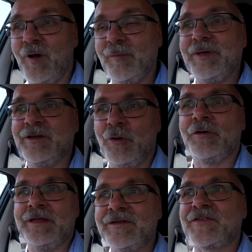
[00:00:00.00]
being on an
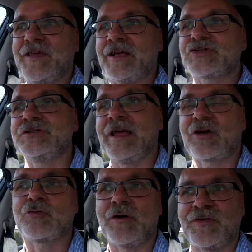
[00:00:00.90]
intersection and
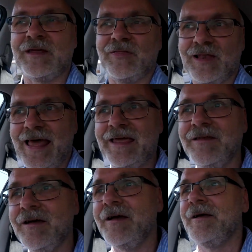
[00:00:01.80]
crossing the lane.